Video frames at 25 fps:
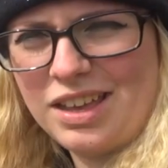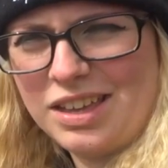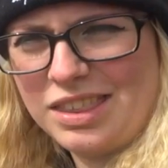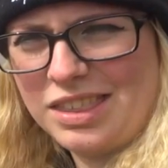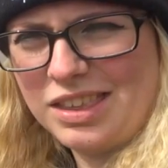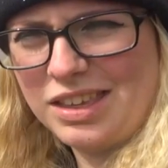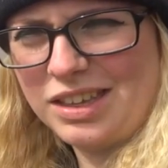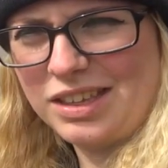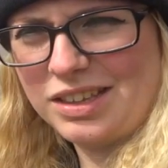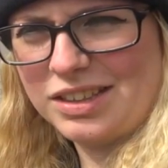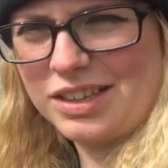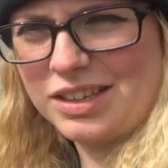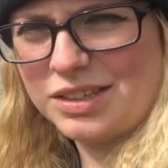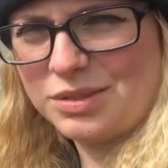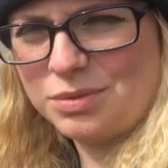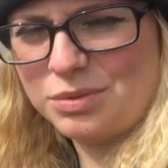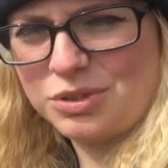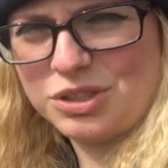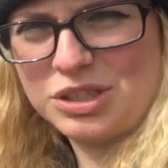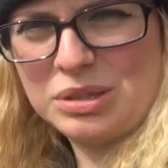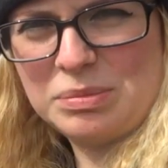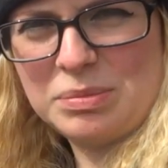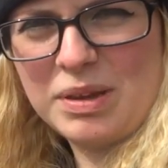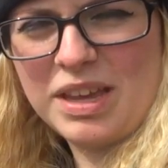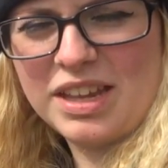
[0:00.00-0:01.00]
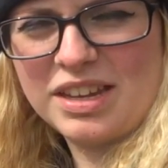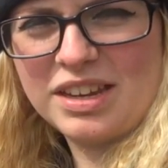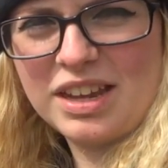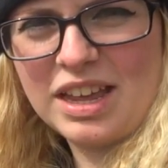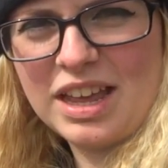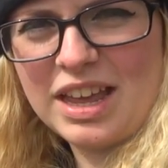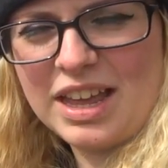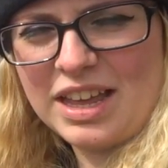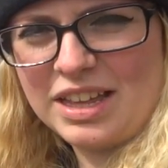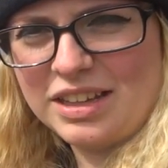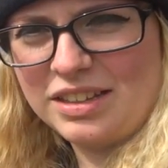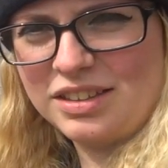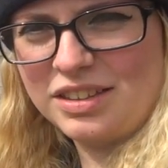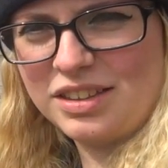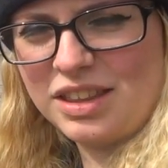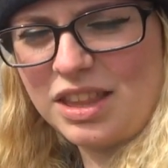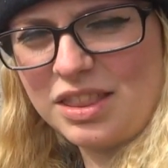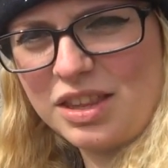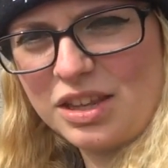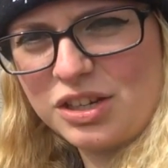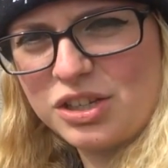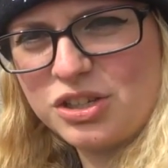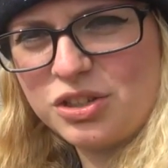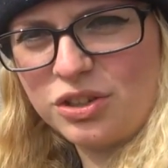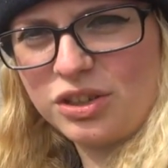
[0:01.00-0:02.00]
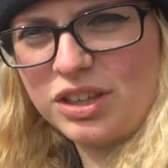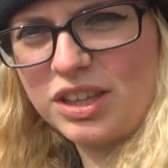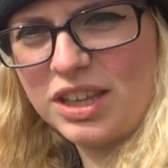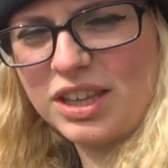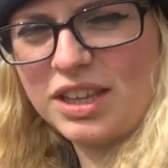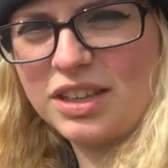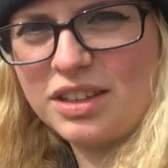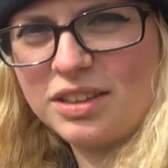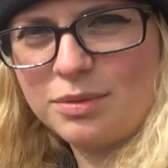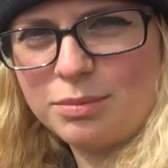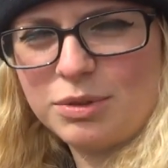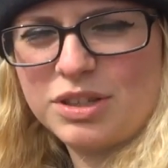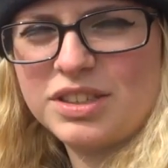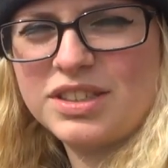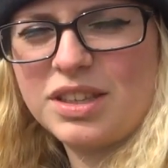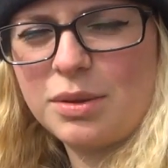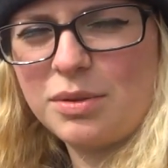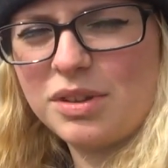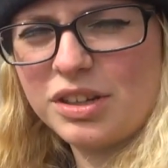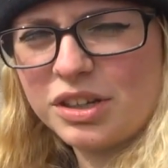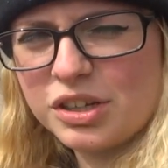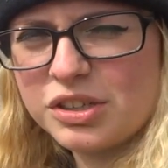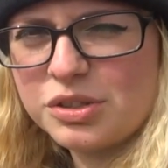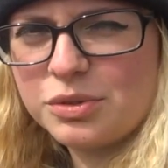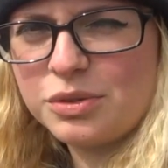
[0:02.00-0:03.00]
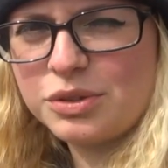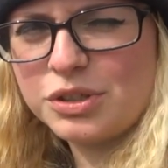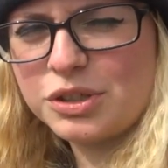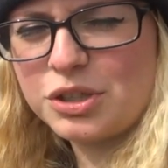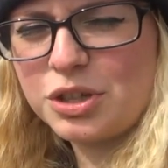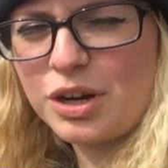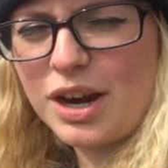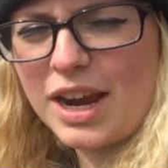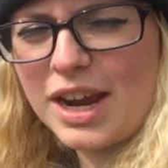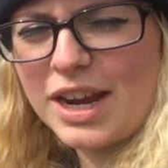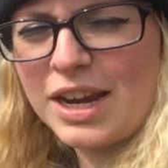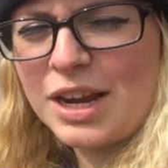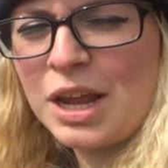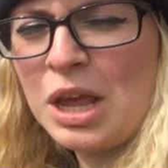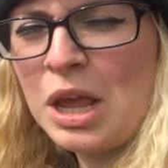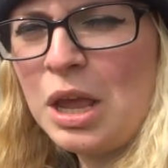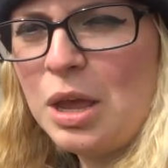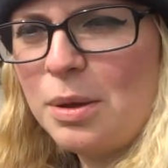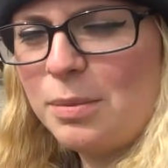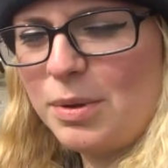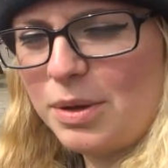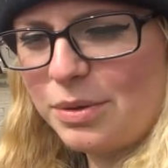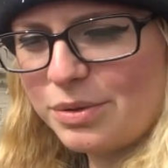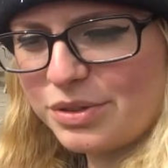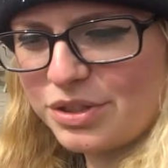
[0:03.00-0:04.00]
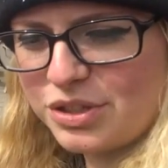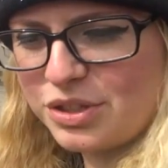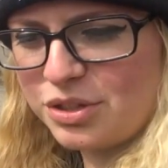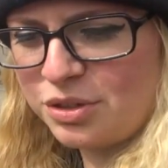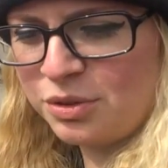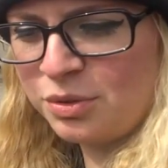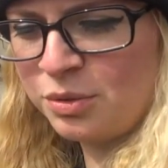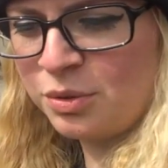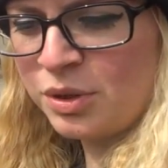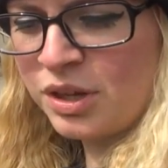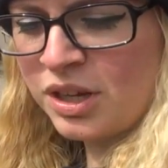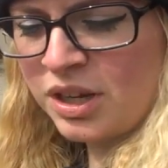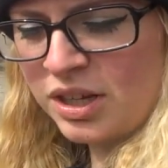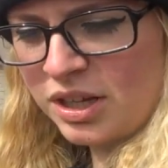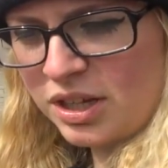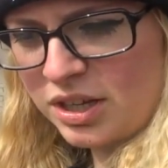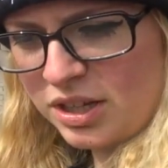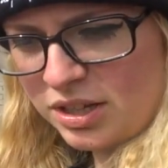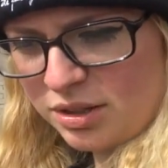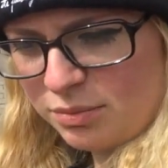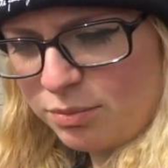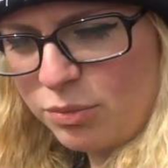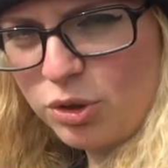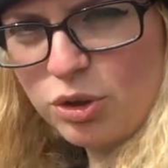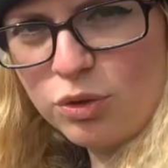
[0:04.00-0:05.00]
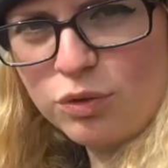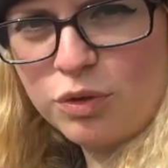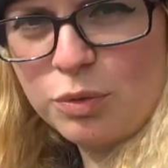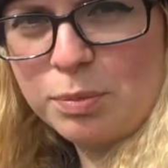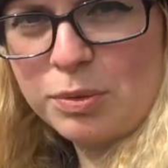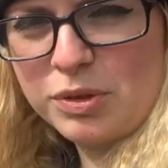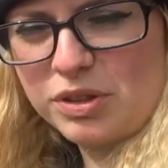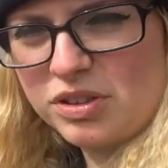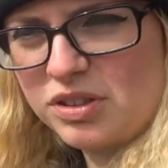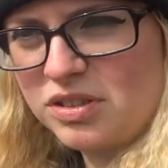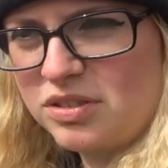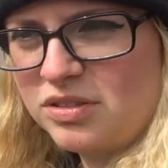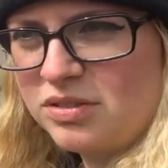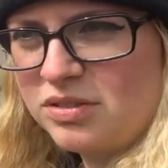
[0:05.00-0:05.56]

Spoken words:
I think that's what she meant, and then they shook it, because they were going to do it on a train, but it was too movable.